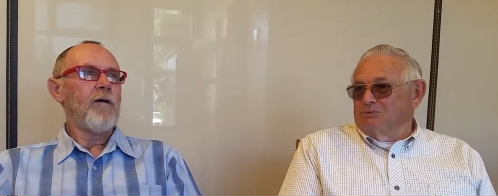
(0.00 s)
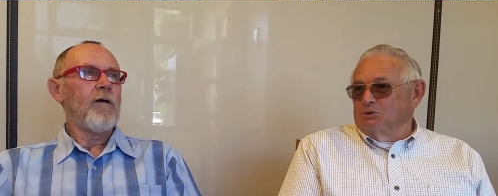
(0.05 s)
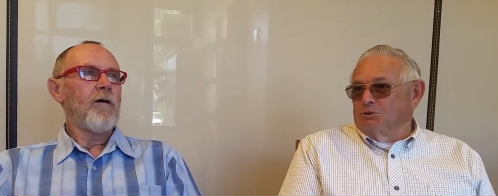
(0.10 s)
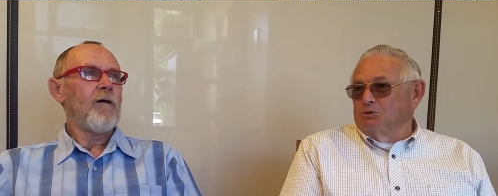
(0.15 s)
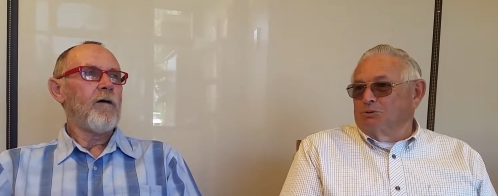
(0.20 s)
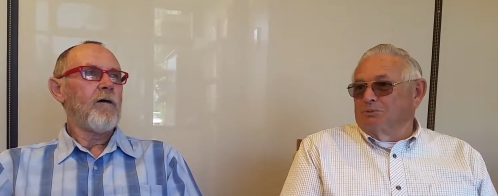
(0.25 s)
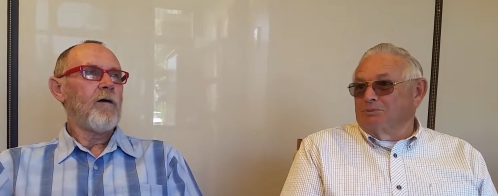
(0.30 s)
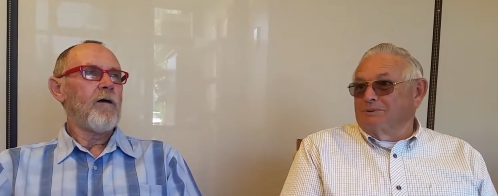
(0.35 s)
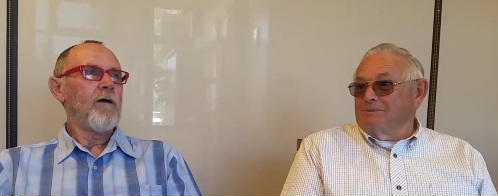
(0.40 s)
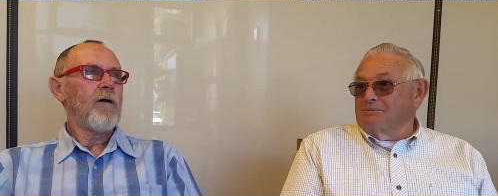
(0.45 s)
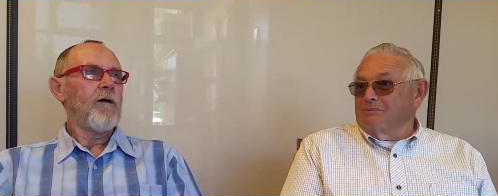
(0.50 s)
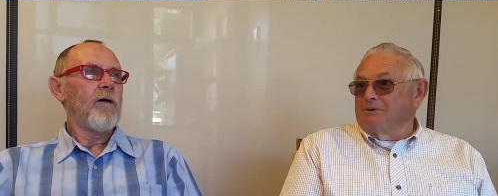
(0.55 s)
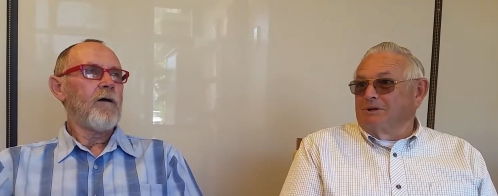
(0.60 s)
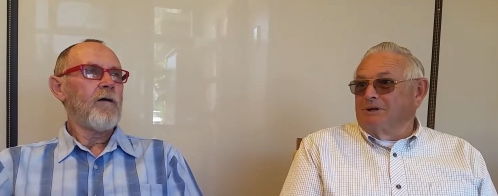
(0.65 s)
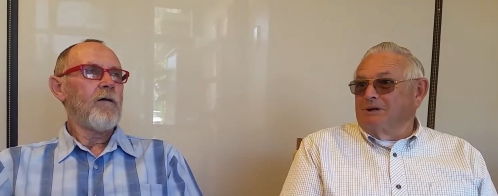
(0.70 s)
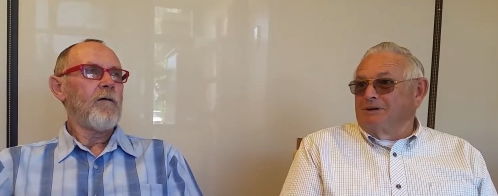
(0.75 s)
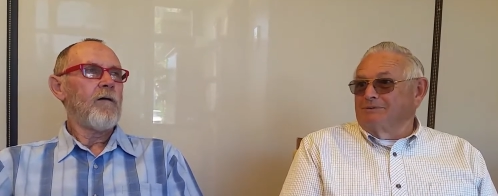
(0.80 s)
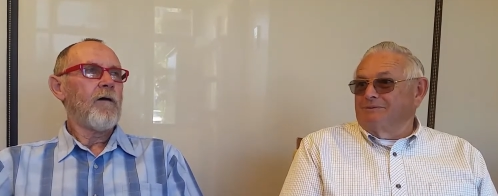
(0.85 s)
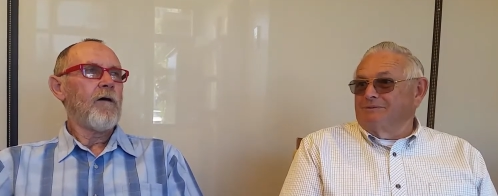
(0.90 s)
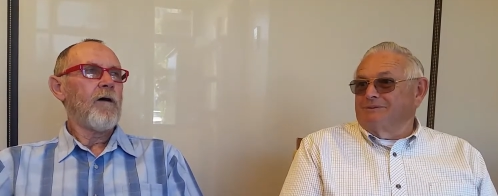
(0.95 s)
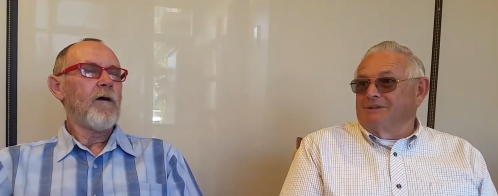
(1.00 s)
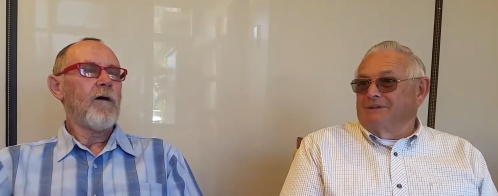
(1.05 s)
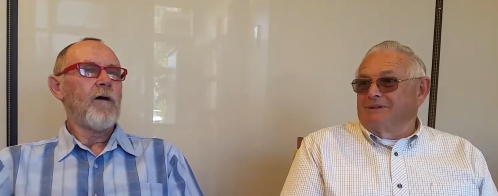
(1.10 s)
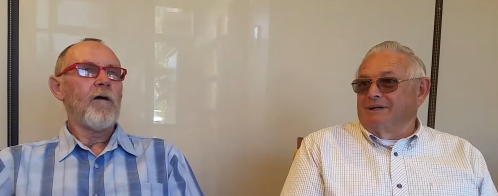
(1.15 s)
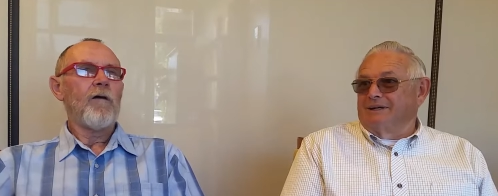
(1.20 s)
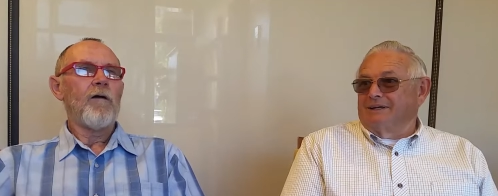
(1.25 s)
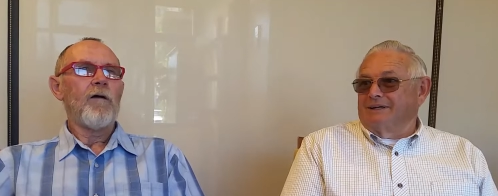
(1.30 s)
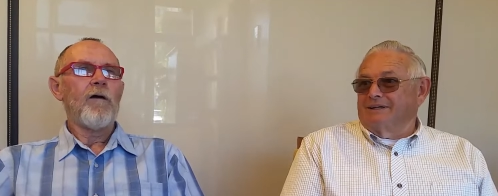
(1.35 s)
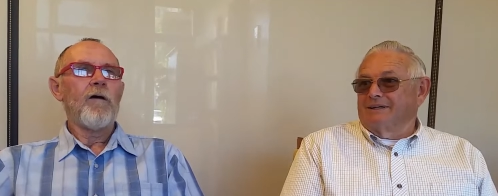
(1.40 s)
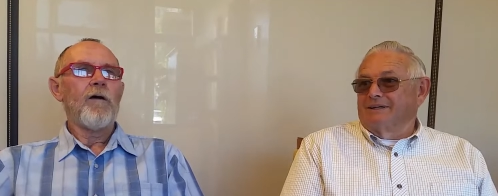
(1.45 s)
Speaker 1: cooling people off and the
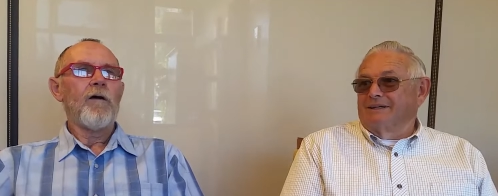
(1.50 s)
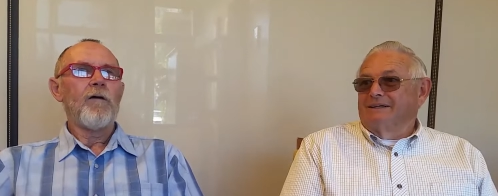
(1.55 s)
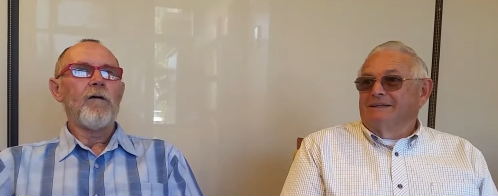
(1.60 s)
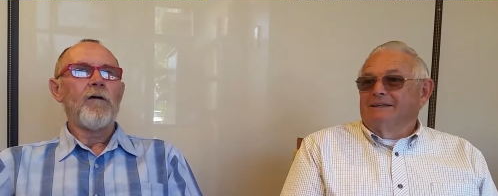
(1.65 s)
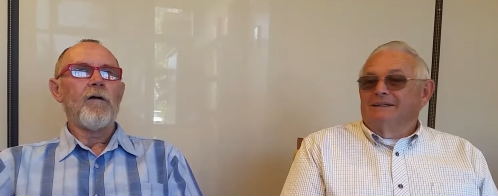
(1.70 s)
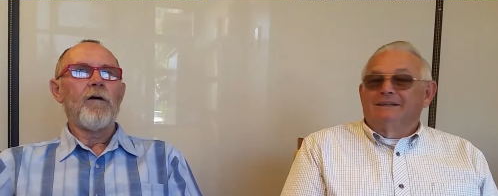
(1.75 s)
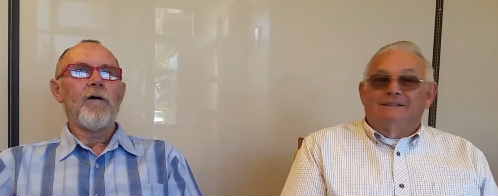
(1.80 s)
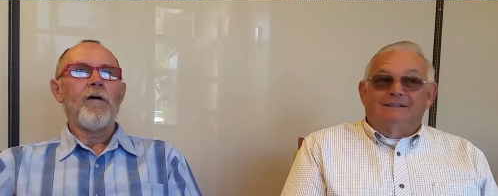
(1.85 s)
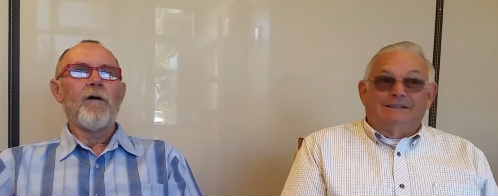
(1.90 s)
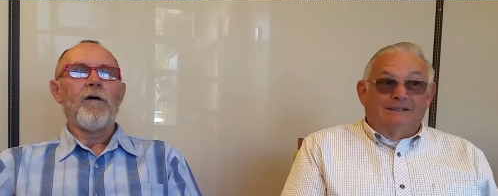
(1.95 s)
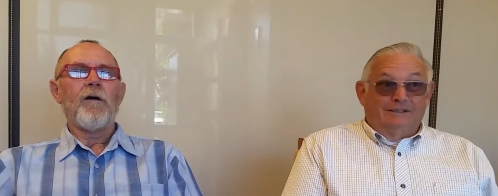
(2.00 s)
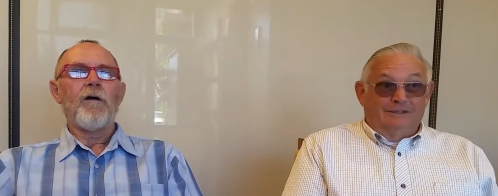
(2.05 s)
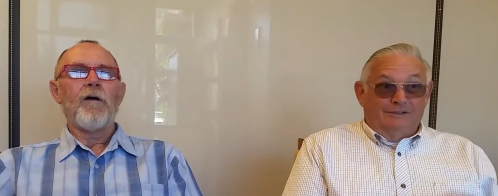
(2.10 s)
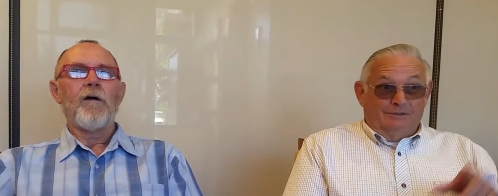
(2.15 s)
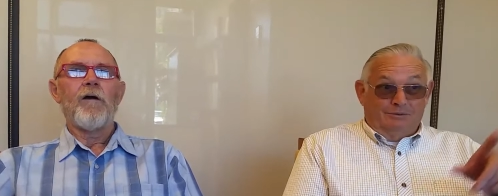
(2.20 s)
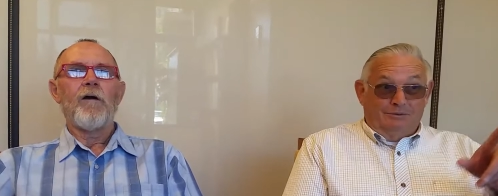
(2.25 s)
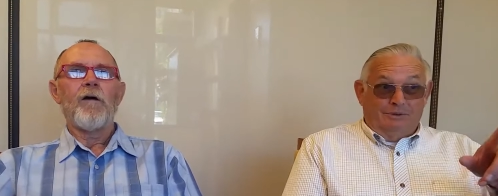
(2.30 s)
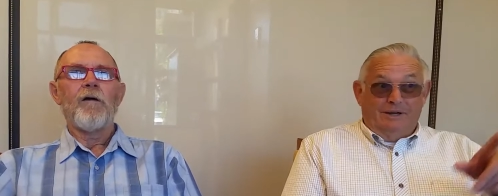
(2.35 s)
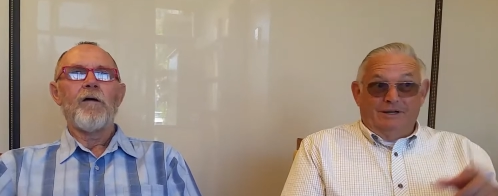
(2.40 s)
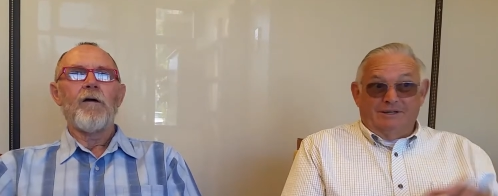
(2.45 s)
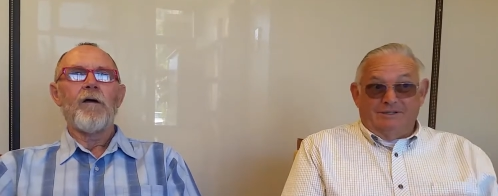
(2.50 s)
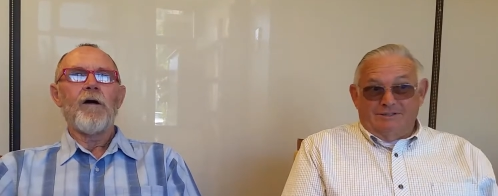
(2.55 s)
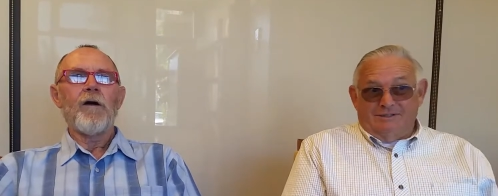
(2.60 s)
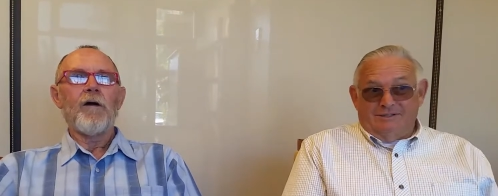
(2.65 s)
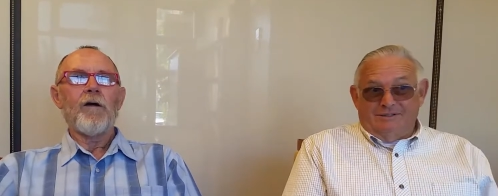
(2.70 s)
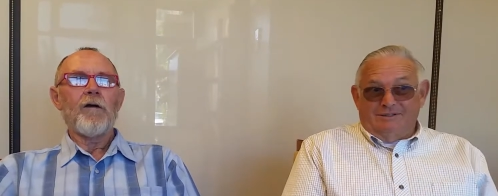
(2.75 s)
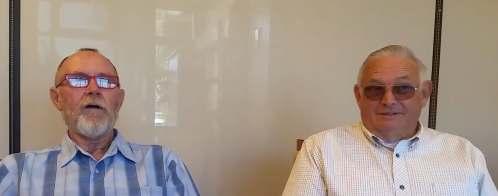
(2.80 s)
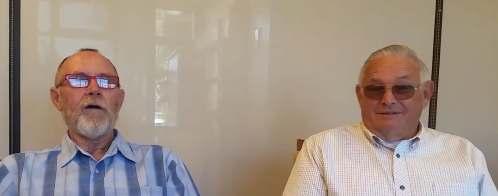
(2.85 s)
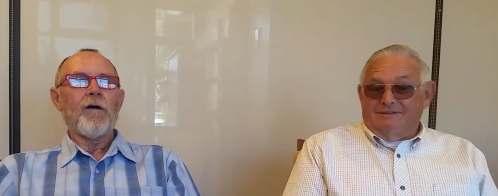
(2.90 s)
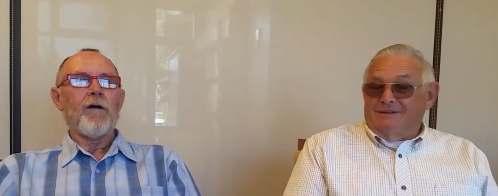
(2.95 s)
like, down on the ranch
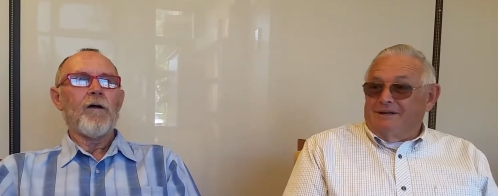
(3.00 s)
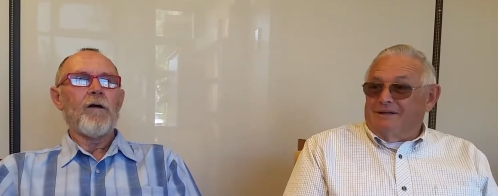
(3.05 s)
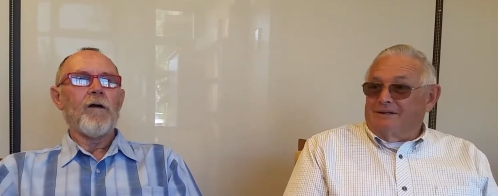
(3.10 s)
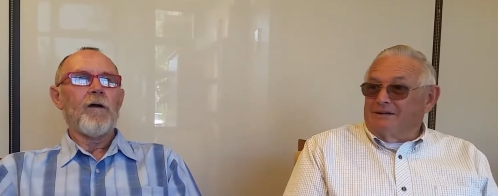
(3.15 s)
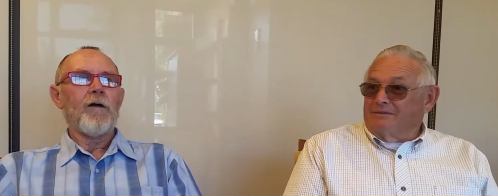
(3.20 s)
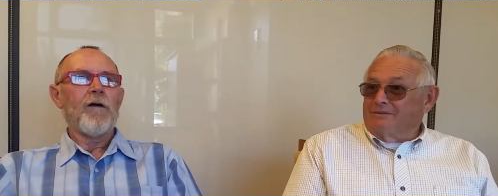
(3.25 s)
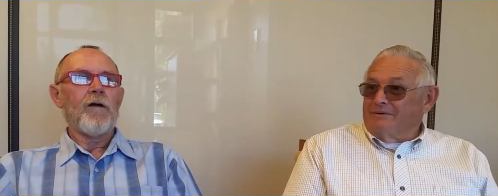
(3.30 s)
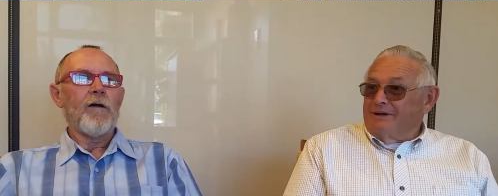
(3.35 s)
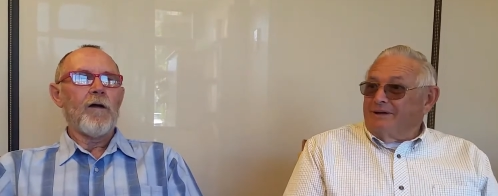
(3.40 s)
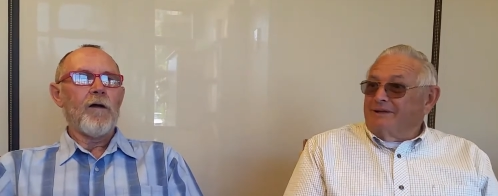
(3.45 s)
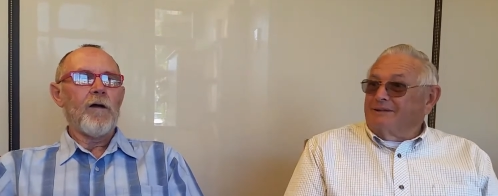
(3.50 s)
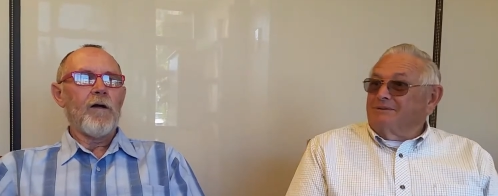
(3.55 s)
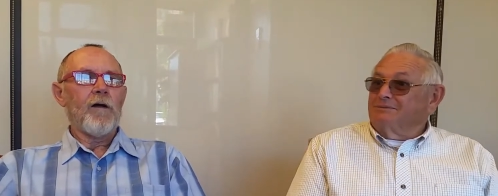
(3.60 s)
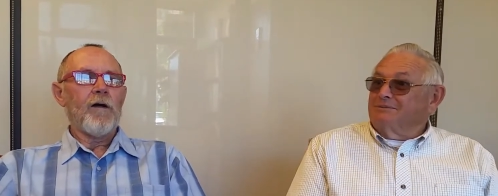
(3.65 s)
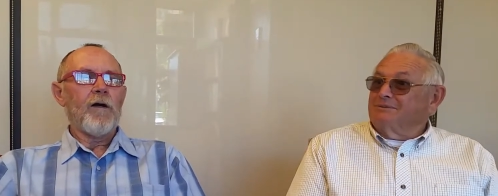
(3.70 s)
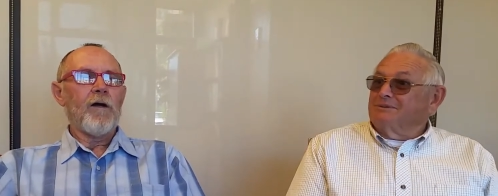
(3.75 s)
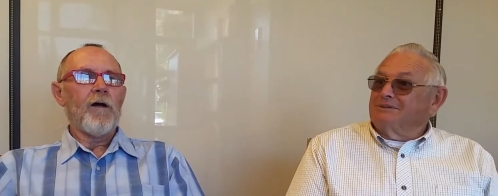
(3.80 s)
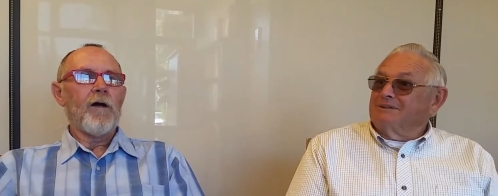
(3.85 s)
down off Adams.